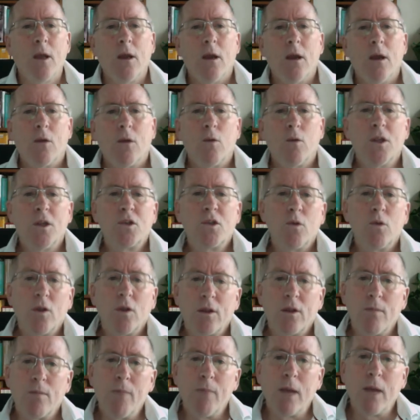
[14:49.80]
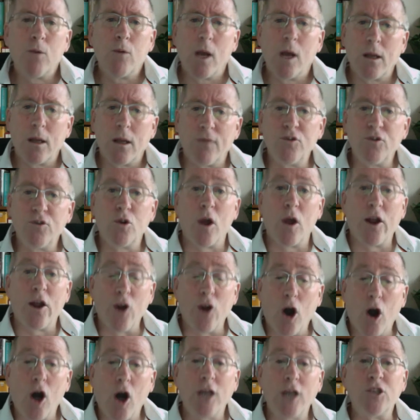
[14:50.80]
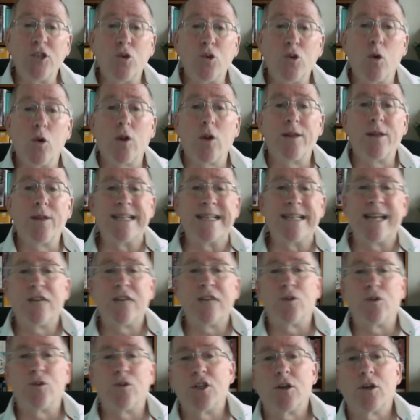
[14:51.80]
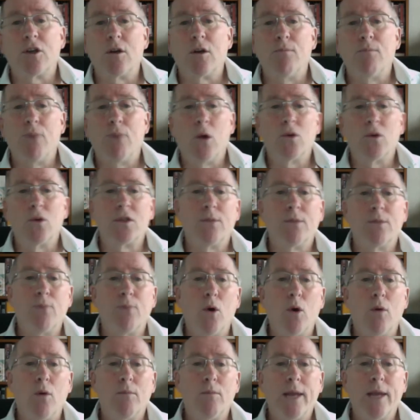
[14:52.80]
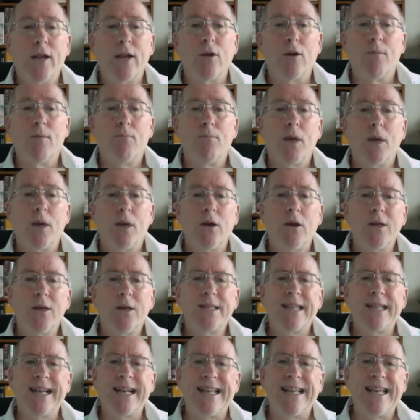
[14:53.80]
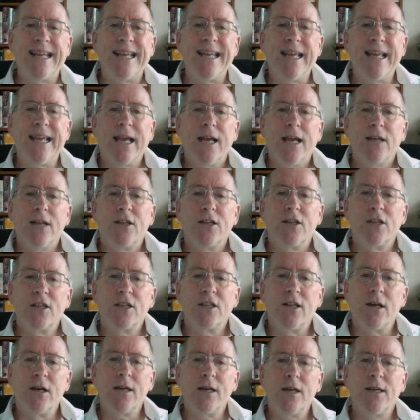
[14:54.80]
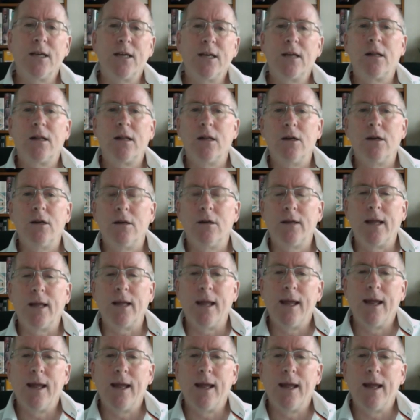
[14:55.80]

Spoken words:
Wordsworth may well have drawn on Dorothy's entry to compose the poem later, but notice that he does not include